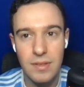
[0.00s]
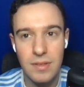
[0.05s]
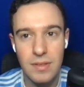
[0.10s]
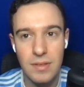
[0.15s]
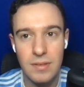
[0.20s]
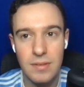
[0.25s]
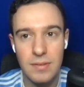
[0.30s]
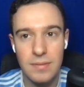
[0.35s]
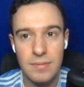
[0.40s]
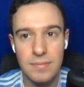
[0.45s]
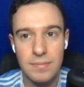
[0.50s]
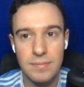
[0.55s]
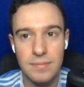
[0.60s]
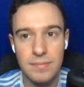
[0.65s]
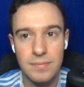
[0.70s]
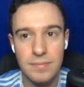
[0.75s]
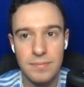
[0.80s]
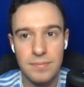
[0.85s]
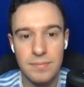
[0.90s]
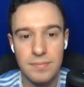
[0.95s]

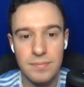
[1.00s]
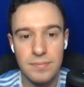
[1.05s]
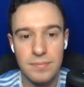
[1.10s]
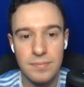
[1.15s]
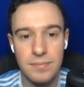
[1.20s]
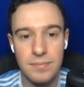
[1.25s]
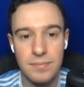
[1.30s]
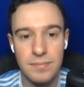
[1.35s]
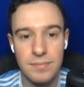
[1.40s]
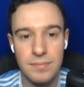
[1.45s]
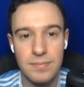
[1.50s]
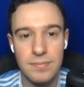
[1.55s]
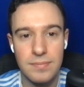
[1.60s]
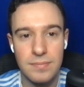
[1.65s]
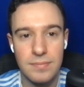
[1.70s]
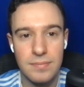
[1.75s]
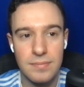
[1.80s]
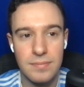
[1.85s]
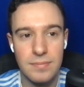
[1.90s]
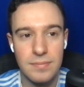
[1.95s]

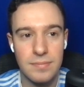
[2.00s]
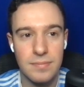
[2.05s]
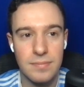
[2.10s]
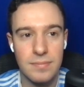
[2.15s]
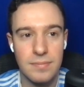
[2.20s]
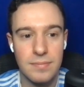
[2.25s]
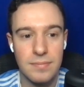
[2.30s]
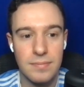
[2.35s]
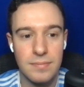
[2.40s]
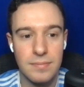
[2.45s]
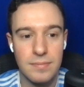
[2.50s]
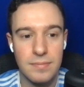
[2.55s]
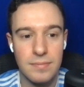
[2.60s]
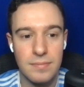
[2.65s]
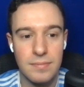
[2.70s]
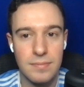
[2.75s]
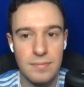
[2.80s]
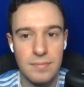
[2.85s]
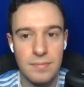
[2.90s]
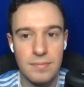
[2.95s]

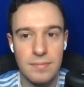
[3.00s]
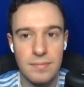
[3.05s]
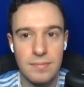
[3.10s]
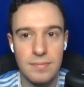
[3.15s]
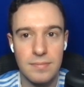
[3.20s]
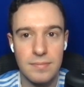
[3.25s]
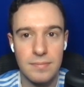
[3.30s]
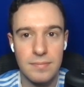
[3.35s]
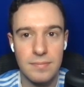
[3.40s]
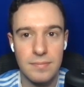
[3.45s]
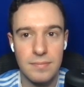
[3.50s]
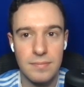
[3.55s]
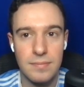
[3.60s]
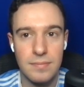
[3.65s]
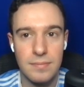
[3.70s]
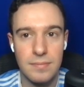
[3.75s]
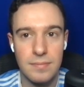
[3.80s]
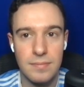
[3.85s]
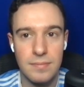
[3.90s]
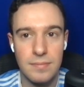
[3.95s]

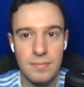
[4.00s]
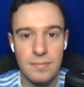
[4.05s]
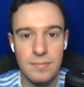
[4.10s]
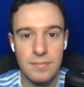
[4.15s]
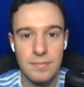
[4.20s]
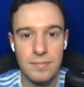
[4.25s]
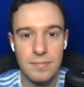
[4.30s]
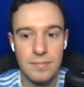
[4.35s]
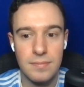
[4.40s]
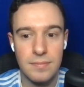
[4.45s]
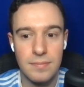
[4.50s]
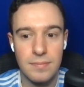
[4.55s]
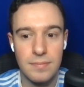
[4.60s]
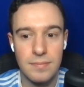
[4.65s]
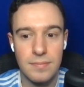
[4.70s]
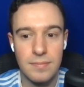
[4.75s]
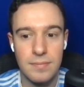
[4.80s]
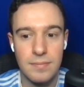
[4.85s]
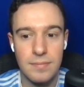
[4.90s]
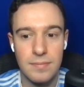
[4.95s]

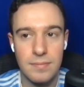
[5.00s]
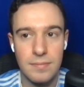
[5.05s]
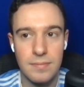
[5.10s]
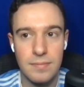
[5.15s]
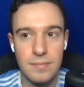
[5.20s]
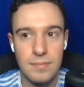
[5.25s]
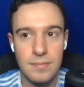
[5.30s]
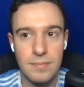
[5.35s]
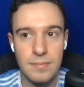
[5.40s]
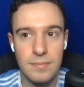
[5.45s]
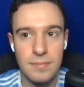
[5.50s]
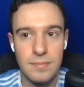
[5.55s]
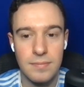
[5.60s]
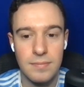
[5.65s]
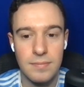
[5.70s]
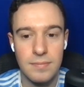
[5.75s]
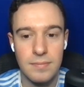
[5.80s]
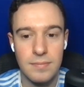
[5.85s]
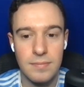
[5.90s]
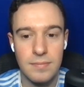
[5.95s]

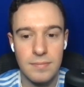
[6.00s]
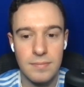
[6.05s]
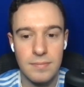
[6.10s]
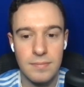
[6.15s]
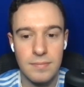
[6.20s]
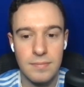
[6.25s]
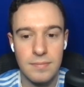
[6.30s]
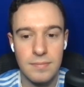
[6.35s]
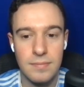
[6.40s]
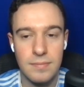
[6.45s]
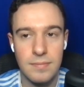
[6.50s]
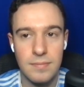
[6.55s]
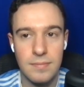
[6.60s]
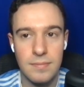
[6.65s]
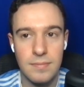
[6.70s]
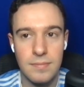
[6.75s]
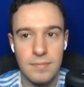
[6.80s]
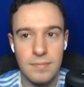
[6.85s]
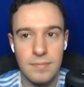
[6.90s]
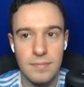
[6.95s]

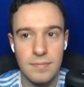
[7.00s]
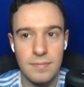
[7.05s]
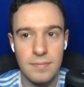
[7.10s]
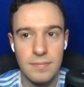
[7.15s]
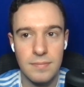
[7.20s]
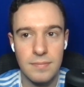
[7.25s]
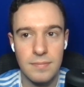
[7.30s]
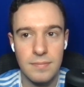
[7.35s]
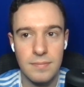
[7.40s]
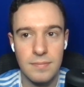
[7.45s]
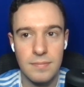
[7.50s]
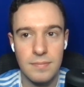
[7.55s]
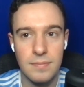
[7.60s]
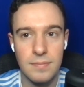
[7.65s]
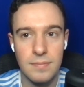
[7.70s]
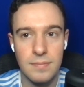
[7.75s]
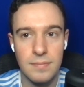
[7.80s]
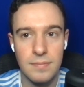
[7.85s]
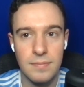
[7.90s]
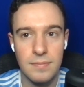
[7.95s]
(not speaking)